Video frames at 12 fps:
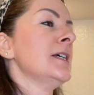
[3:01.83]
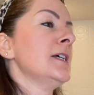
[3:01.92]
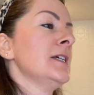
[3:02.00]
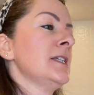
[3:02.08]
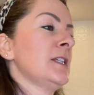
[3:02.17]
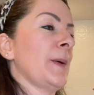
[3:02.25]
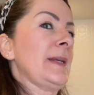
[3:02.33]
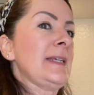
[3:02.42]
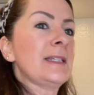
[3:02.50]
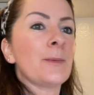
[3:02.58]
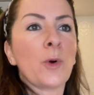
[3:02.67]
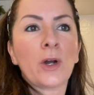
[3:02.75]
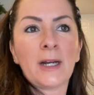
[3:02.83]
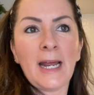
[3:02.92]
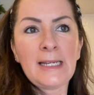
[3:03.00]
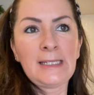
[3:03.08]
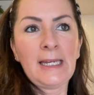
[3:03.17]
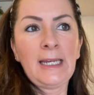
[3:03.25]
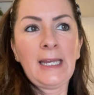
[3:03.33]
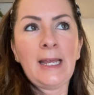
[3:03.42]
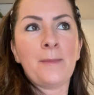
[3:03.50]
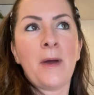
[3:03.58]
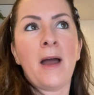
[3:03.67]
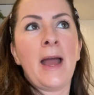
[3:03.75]
So I did some organizing
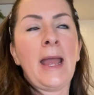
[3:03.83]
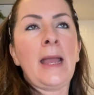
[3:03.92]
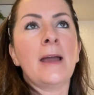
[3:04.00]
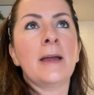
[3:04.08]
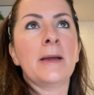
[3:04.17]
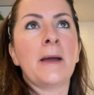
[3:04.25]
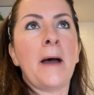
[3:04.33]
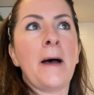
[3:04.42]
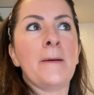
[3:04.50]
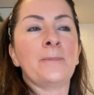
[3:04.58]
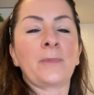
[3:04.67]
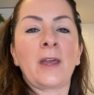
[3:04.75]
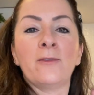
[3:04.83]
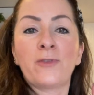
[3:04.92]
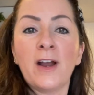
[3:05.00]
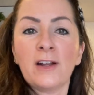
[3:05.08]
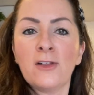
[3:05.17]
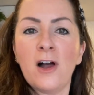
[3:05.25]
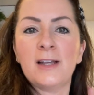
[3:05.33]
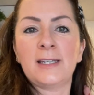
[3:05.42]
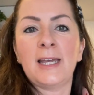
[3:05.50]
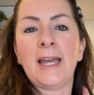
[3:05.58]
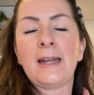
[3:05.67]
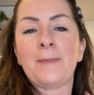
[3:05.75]
in my front
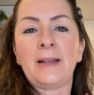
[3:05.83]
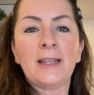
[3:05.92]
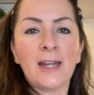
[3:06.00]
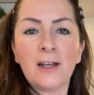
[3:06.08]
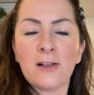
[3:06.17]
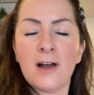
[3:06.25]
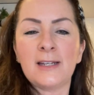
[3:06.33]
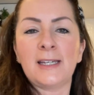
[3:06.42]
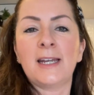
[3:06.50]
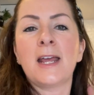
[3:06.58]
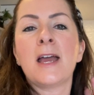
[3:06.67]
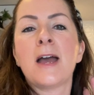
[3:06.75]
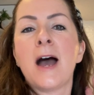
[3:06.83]
closet and in my linen closet.